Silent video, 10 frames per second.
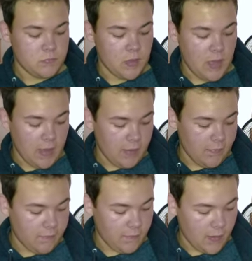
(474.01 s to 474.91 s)
I,
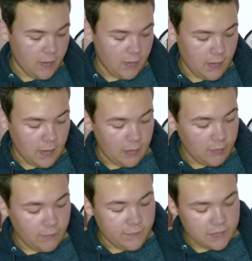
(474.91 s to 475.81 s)
I and I
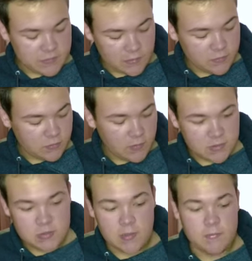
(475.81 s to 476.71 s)
love this stuff so
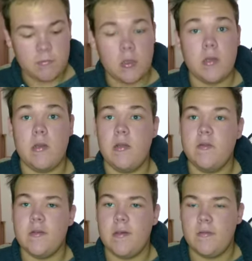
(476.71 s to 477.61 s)
much I'm gonna
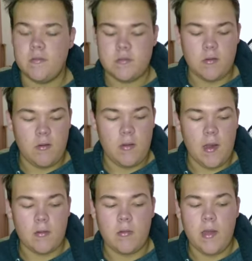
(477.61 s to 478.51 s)
use it so
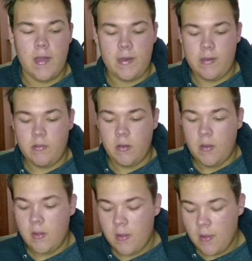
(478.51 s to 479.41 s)
I'll go ahead and
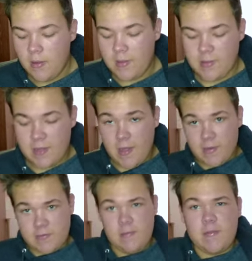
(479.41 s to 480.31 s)
get that
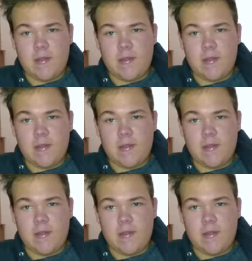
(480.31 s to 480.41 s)
it seems like